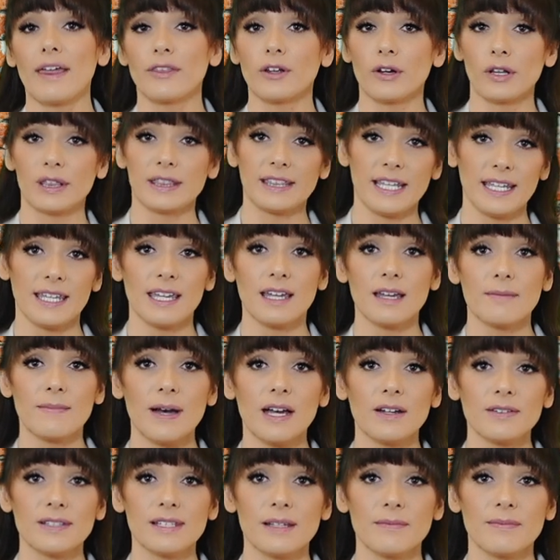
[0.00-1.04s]
either thinking
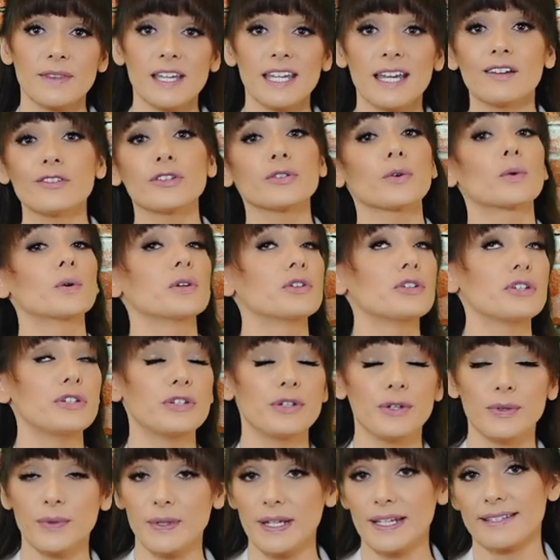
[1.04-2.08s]
about something else or
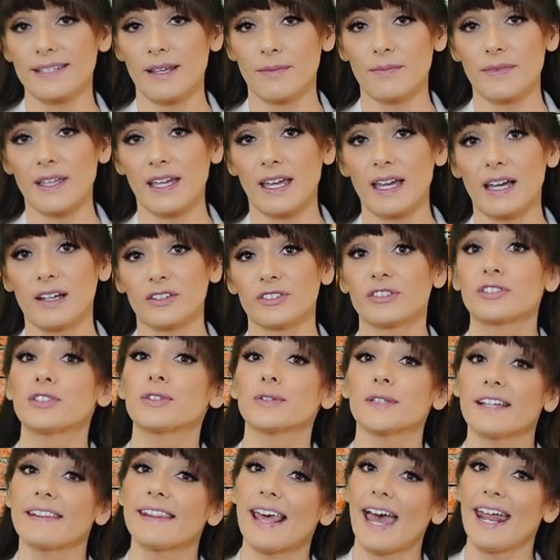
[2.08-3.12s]
doing something else
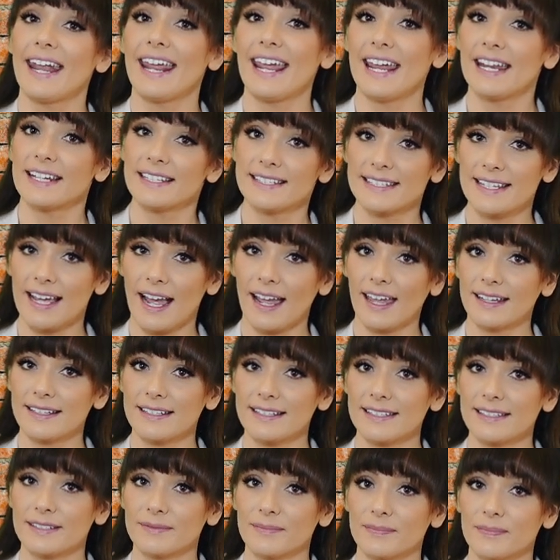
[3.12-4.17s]
during that eight
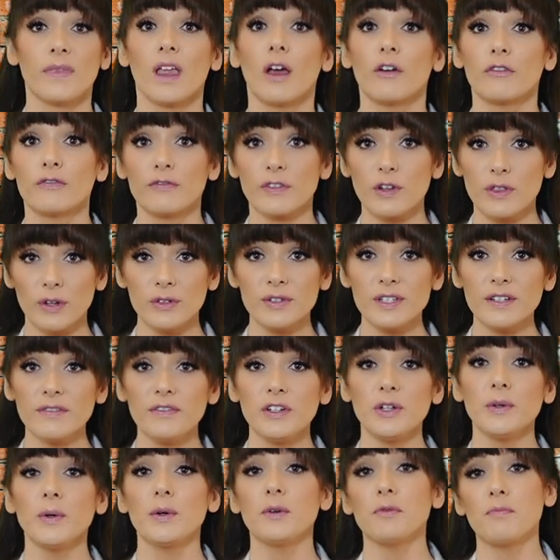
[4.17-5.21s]
seconds? For those
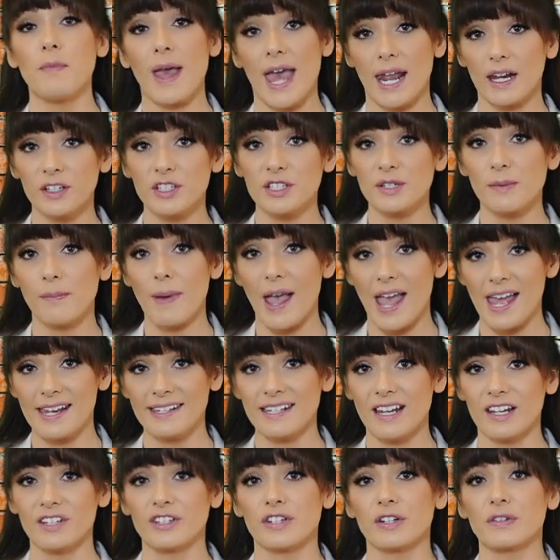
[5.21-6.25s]
of you who managed to pay
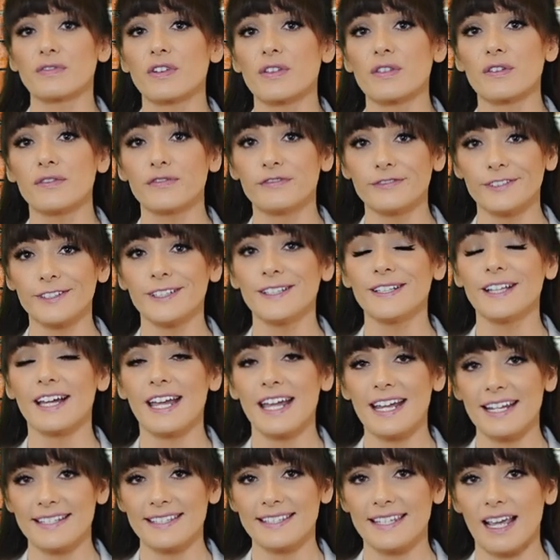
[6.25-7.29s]
attention for the full
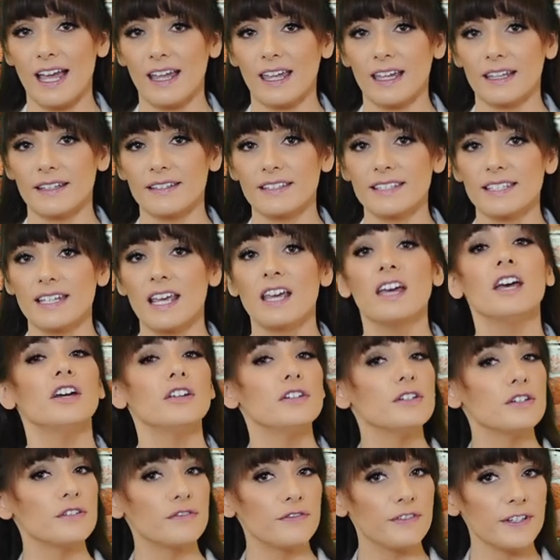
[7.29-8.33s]
eight seconds,
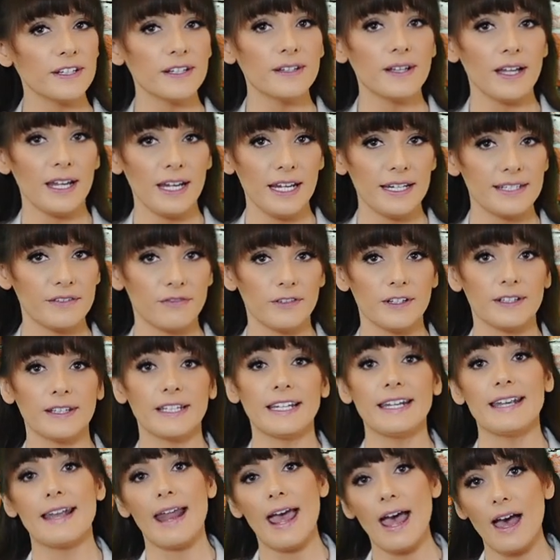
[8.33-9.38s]
do you feel any
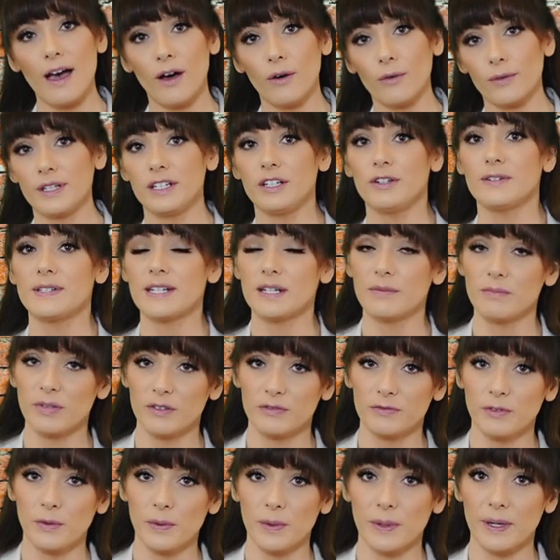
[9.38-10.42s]
differently now than you did
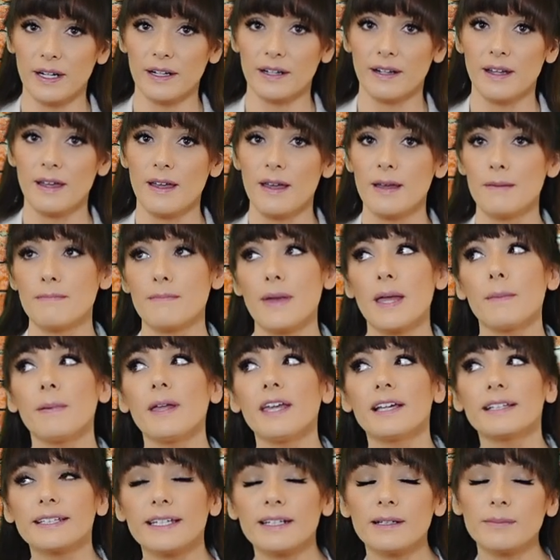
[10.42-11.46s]
before?
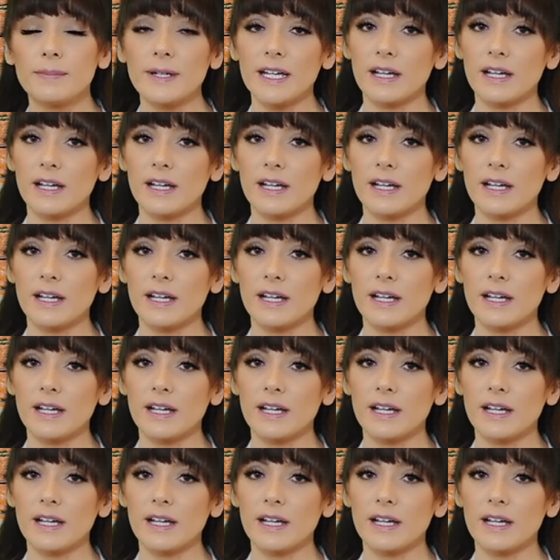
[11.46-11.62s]
Maybe a little